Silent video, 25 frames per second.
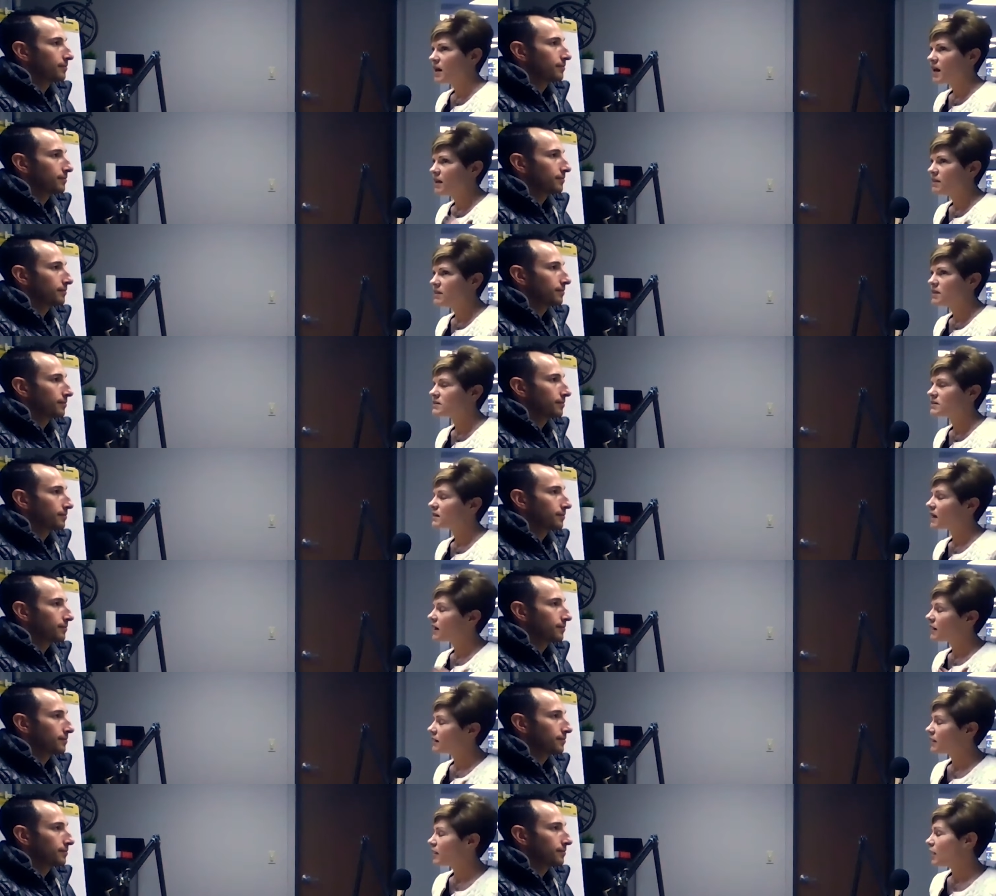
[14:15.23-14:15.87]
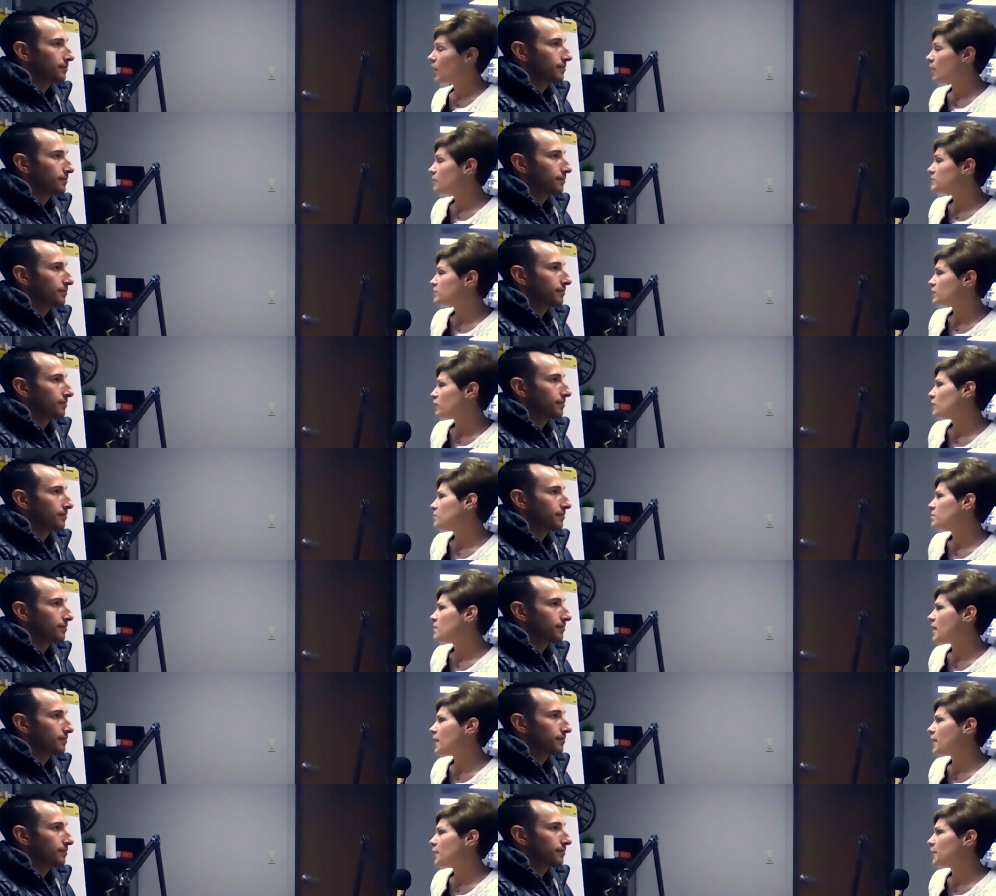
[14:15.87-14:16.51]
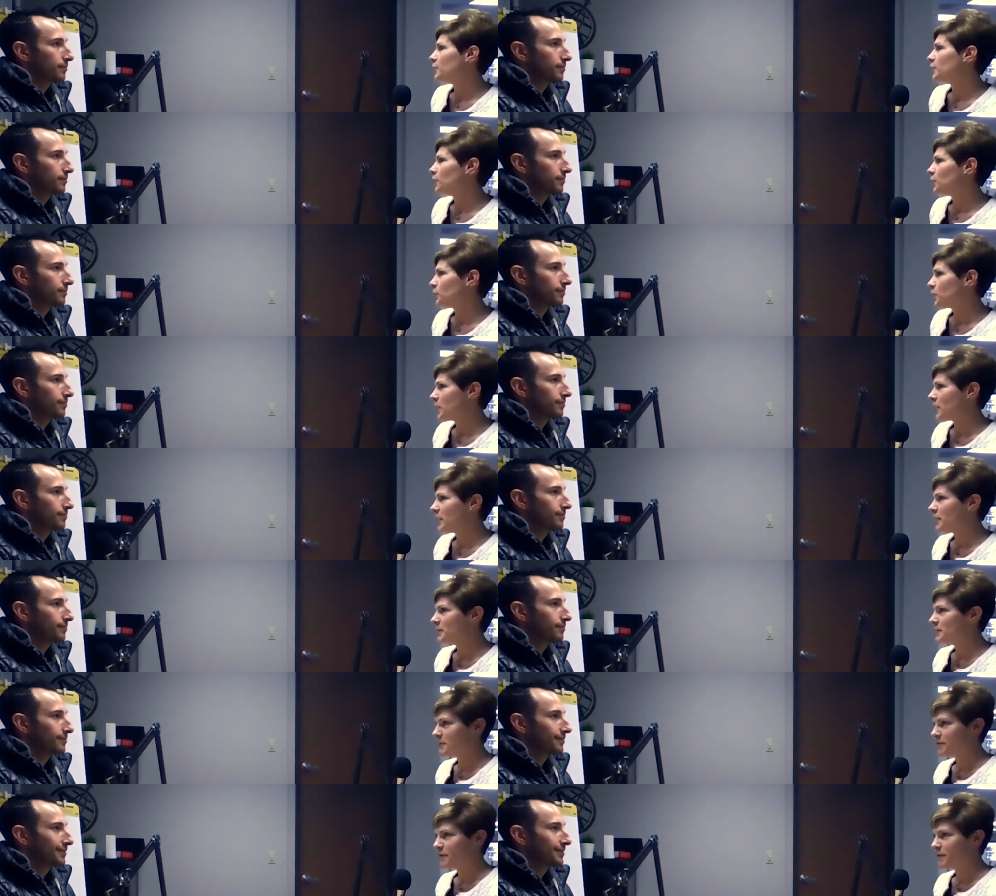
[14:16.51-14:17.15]
Speaker 1: And this kind of comes from my
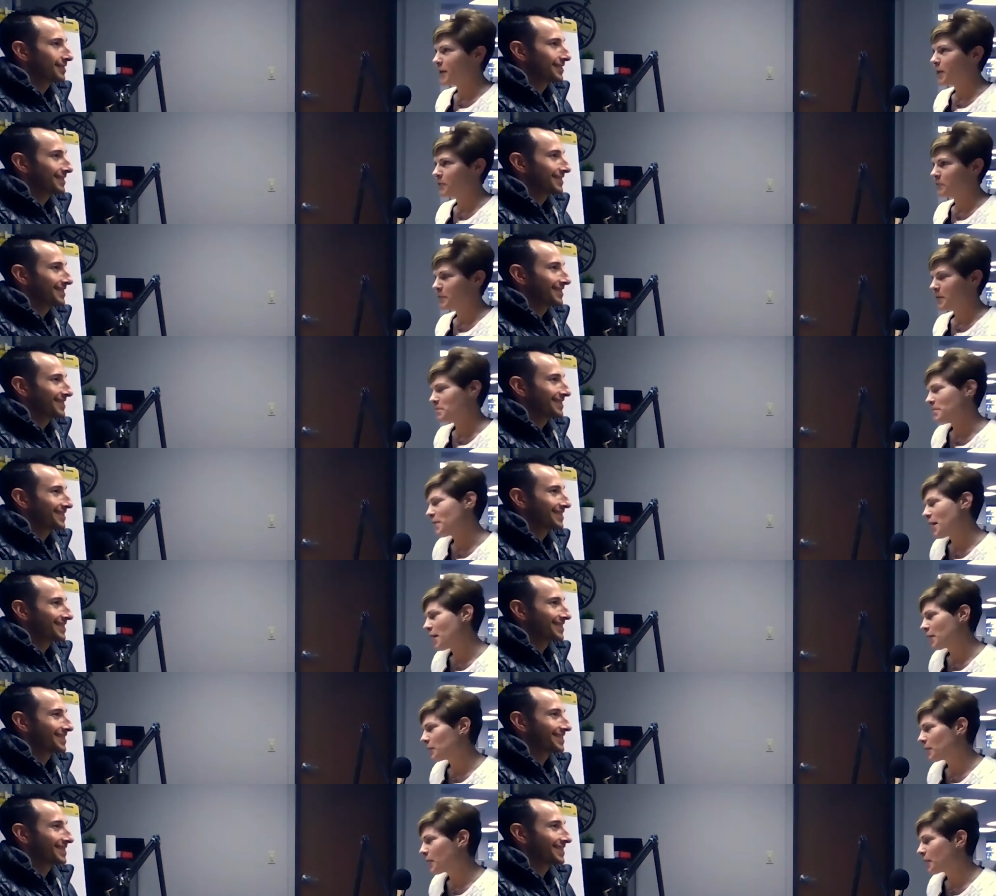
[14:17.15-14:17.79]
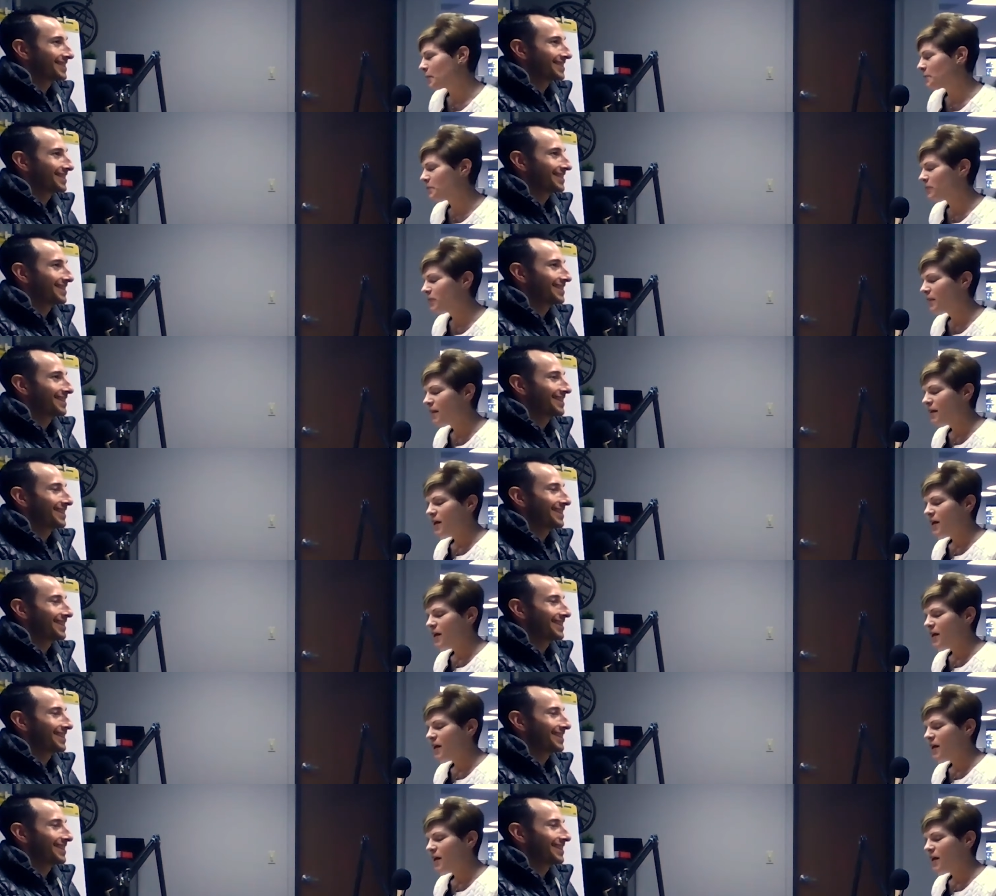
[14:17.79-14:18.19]
learning and development background.